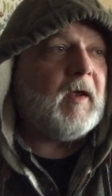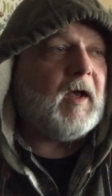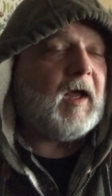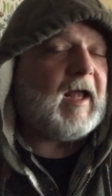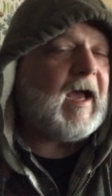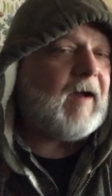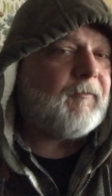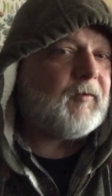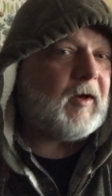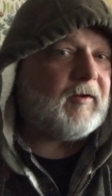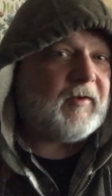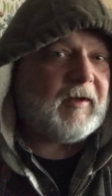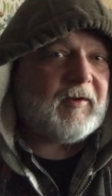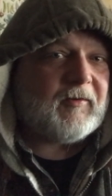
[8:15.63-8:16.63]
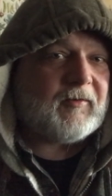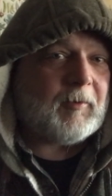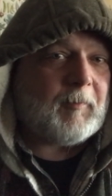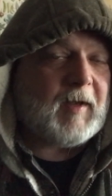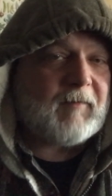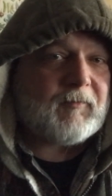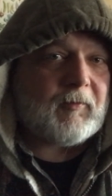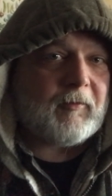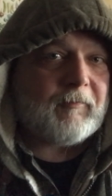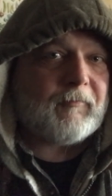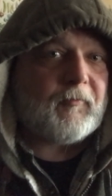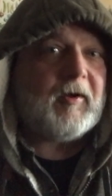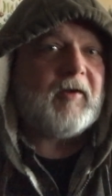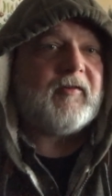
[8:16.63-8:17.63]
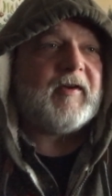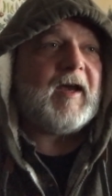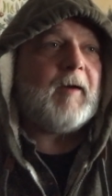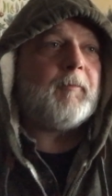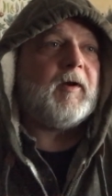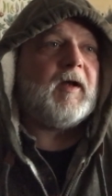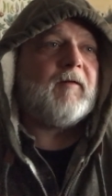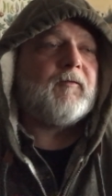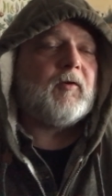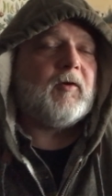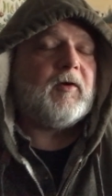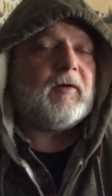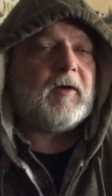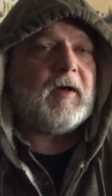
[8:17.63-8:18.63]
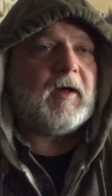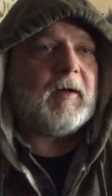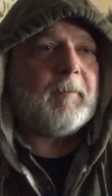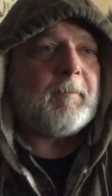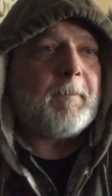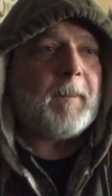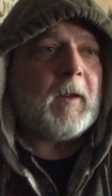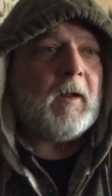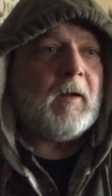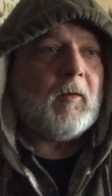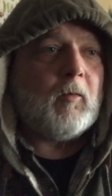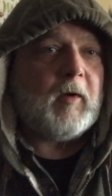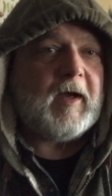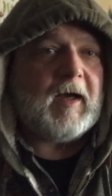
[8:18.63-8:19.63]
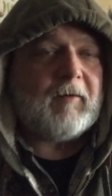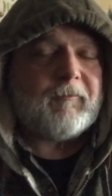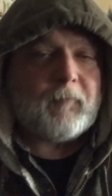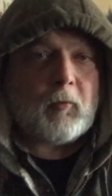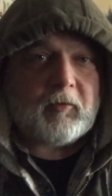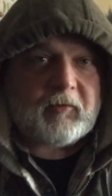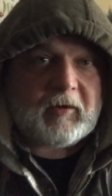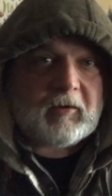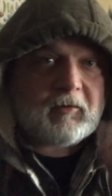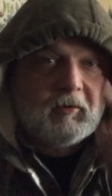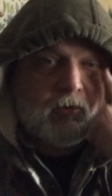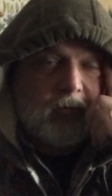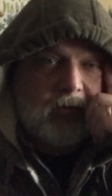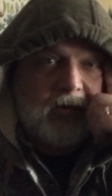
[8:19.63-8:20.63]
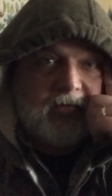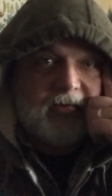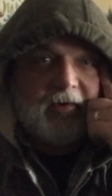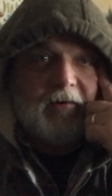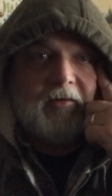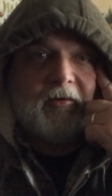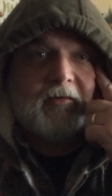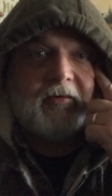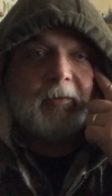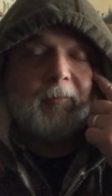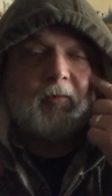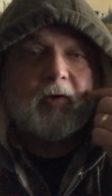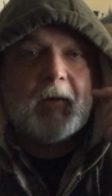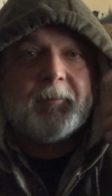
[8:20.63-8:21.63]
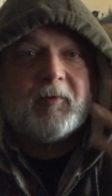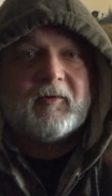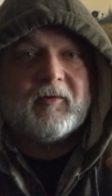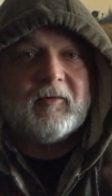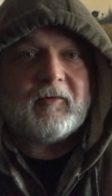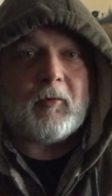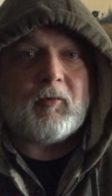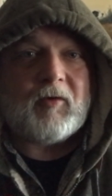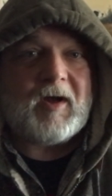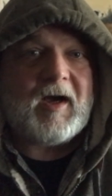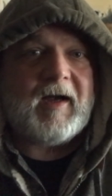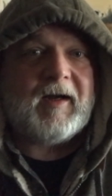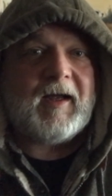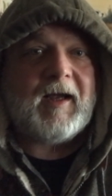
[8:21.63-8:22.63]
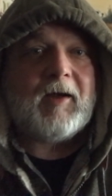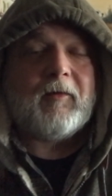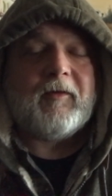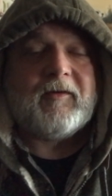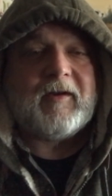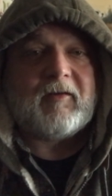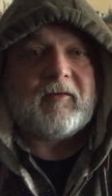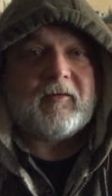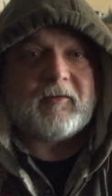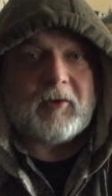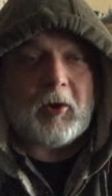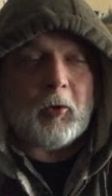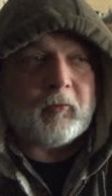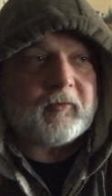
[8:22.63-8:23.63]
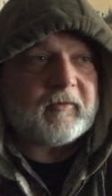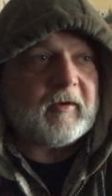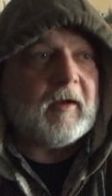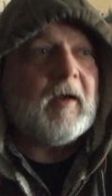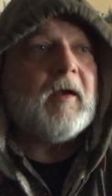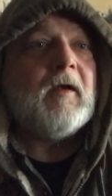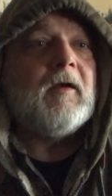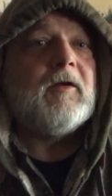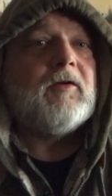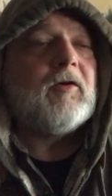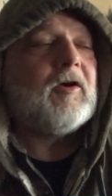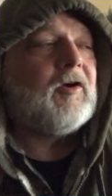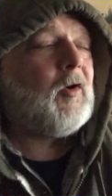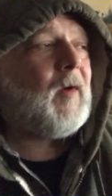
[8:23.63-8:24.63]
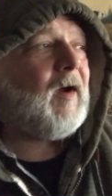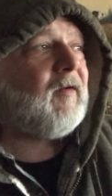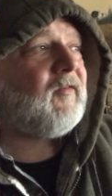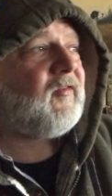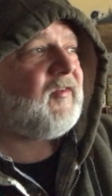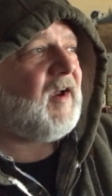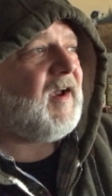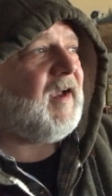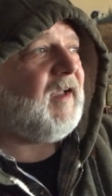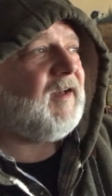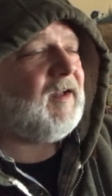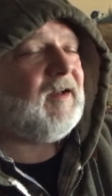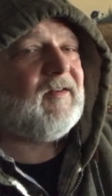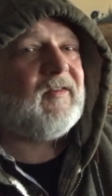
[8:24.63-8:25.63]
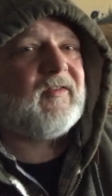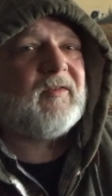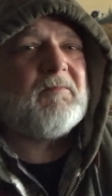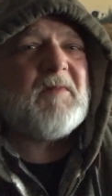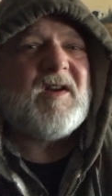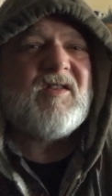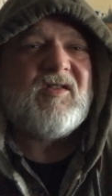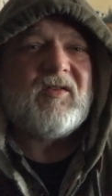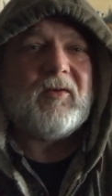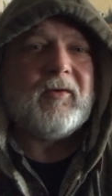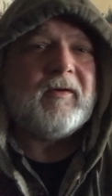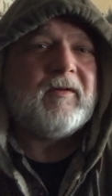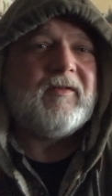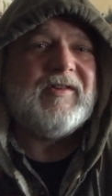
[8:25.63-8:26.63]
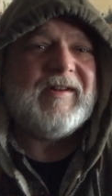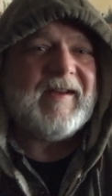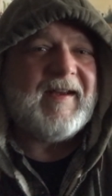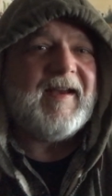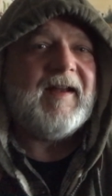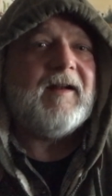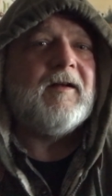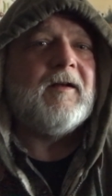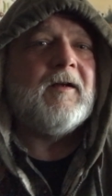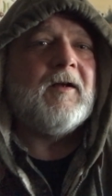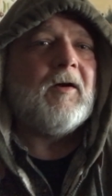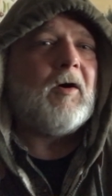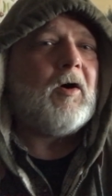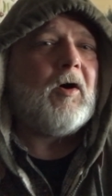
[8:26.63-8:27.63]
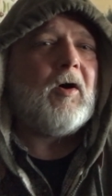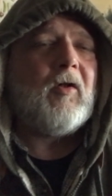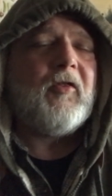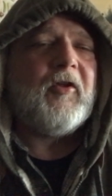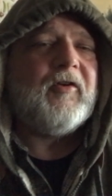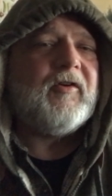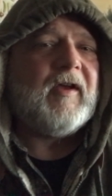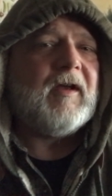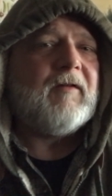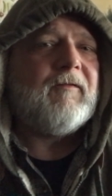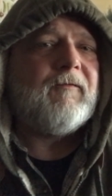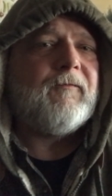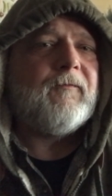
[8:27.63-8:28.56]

And after, I'll tell you something, after the freeze happened, after um, we had 14 degrees here in the subtropics in Zone 9A on the Texas coast, you could go outside and it smelled dead. All the dead